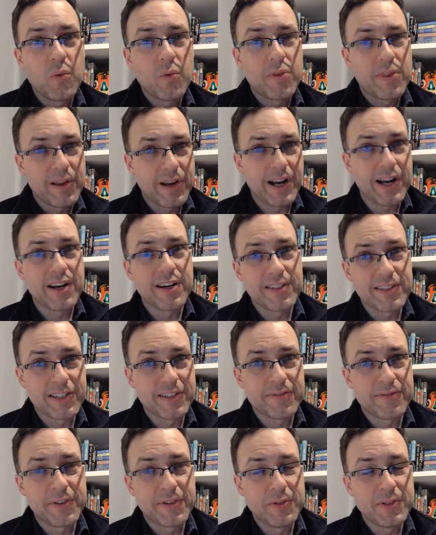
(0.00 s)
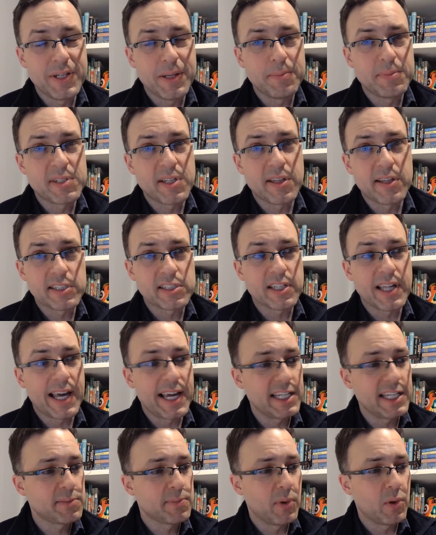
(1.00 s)
there are a few tips in the
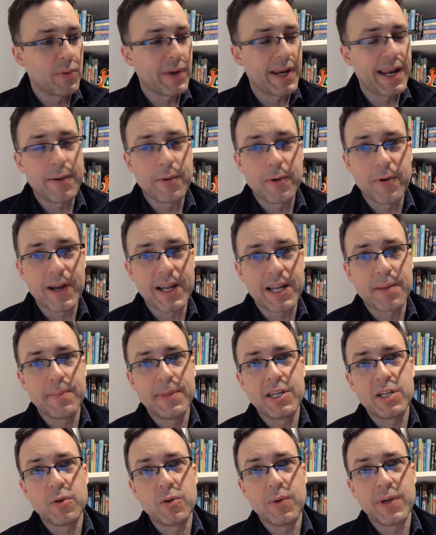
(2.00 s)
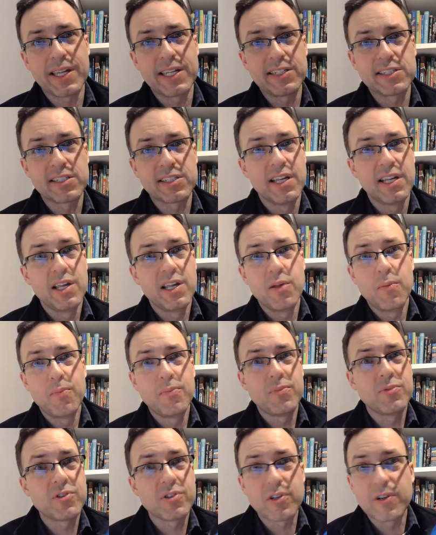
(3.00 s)
slides, but what I would recommend doing is
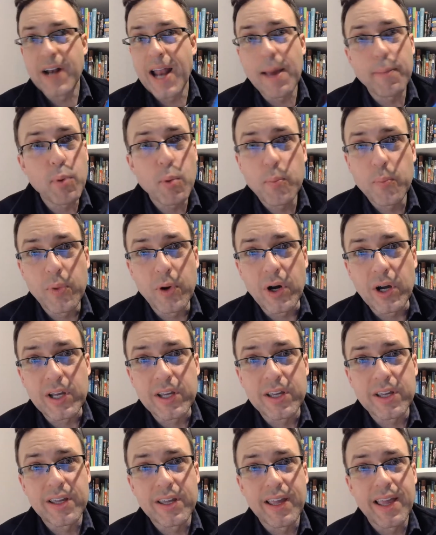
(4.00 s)
grab a book,